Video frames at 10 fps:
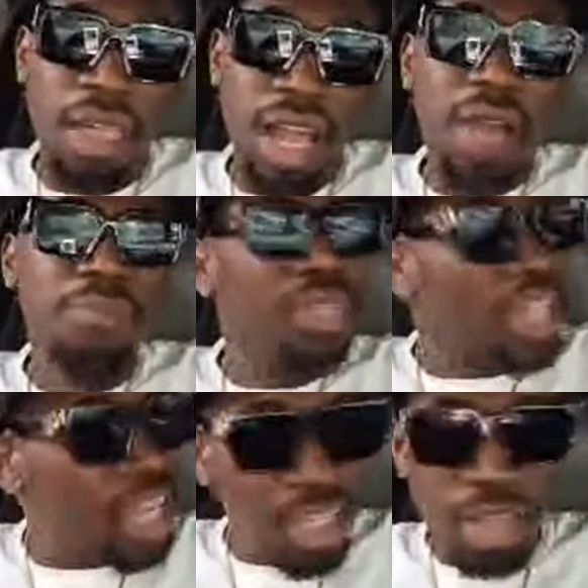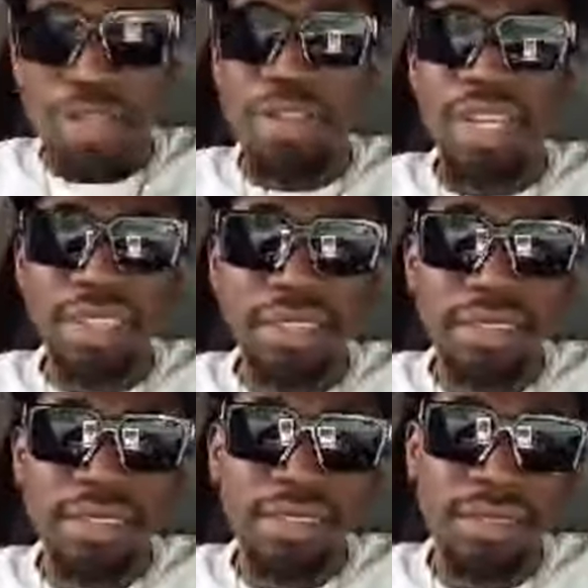Or pay a little rent.
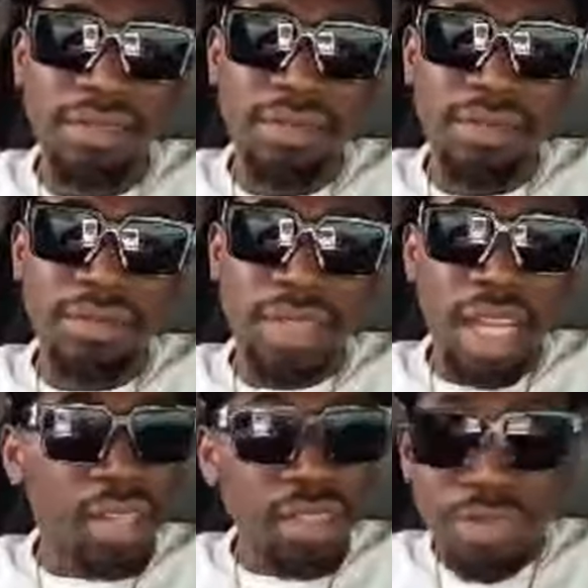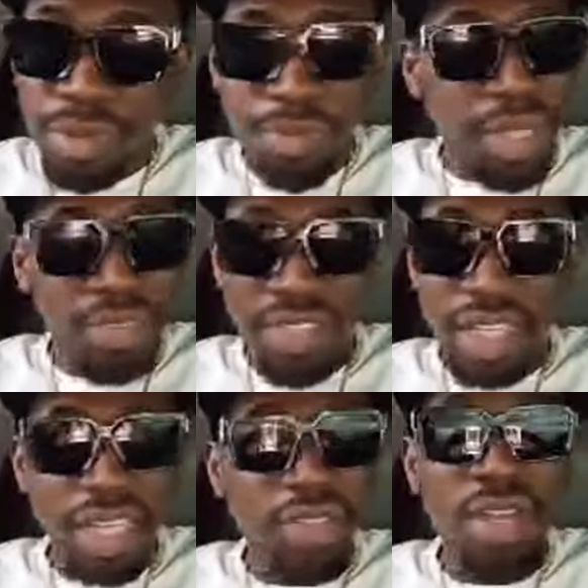Because enough people living in a
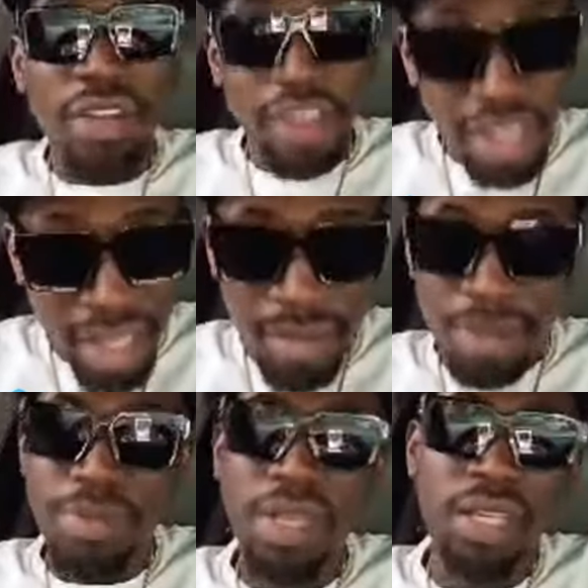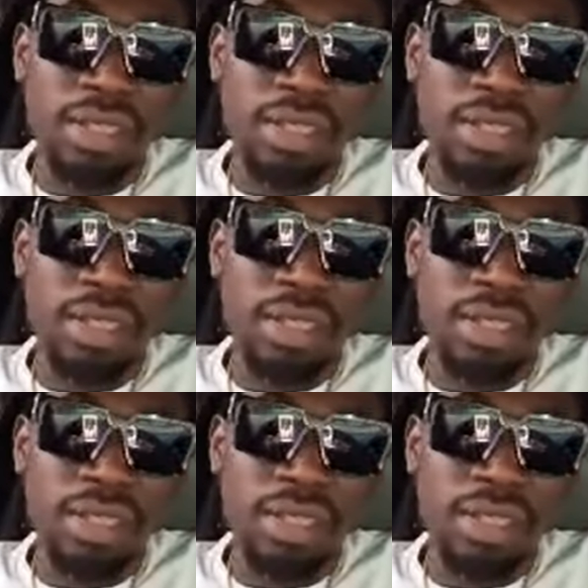ghetto rent them and pay.